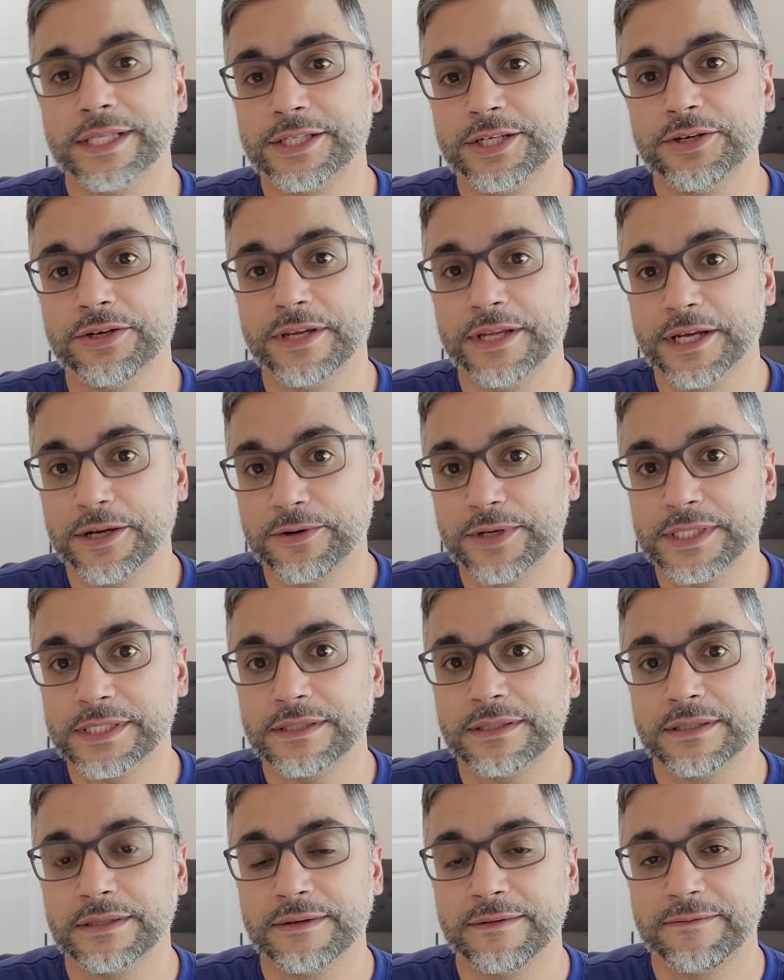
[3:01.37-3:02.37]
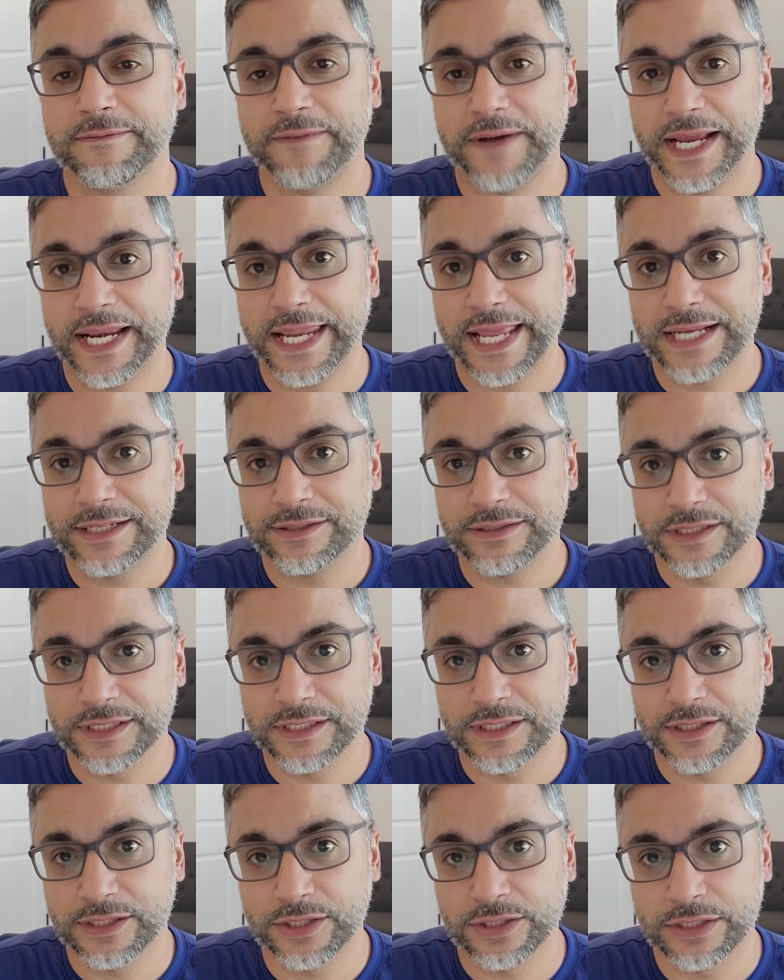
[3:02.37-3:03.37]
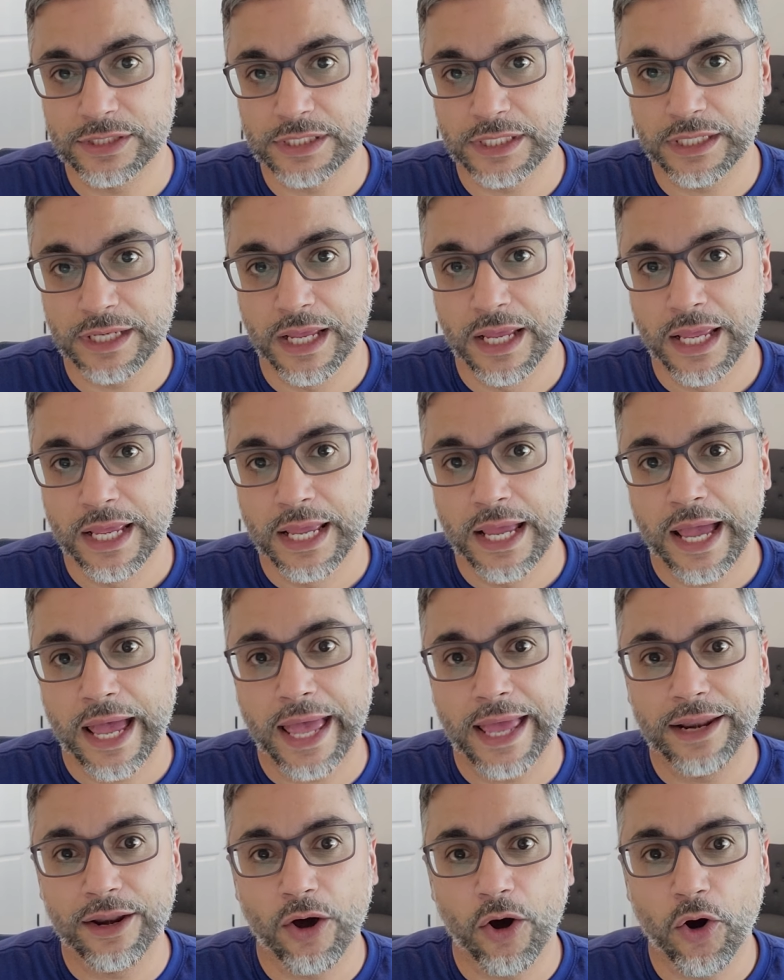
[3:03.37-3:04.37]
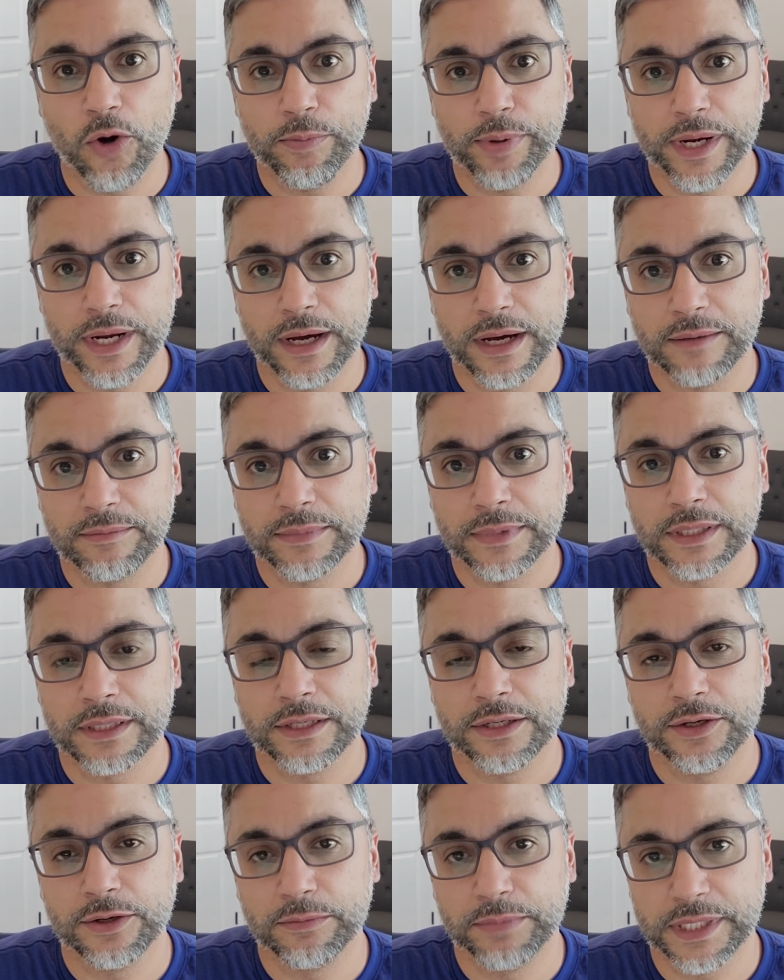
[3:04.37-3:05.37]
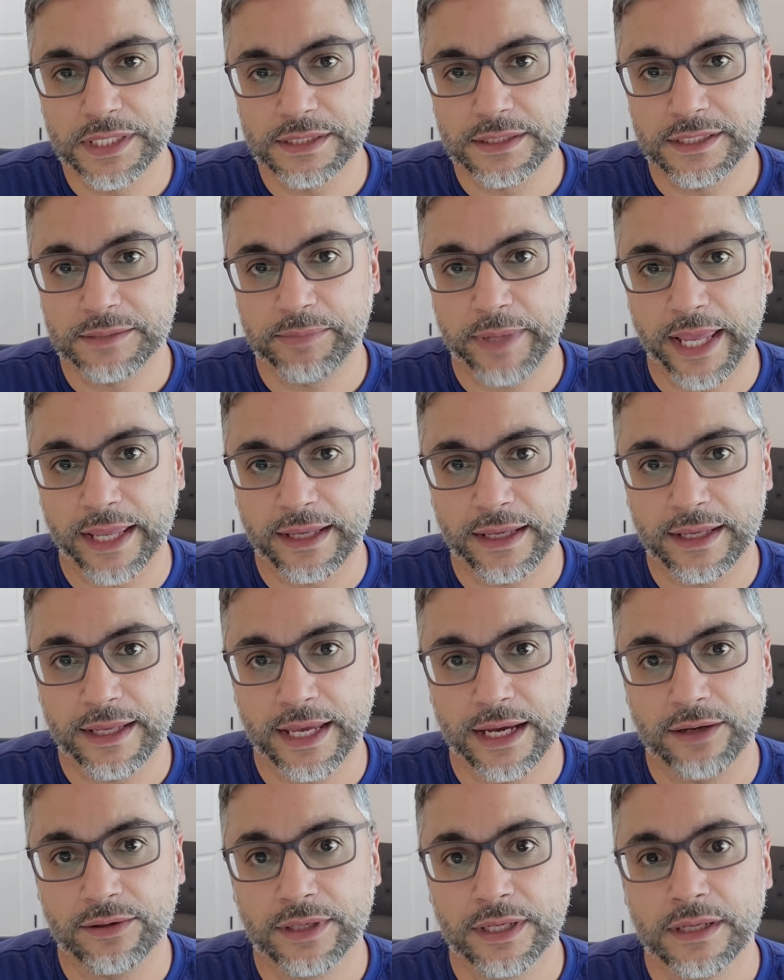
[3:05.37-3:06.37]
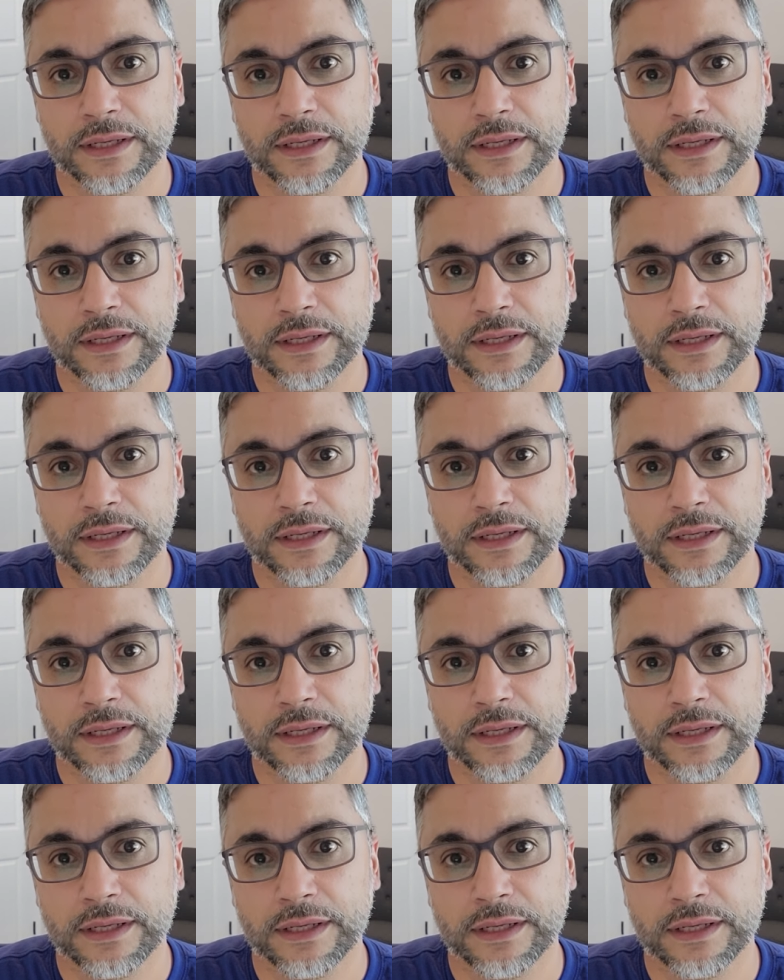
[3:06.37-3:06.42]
to your nearest financial institution and open up your business bank account,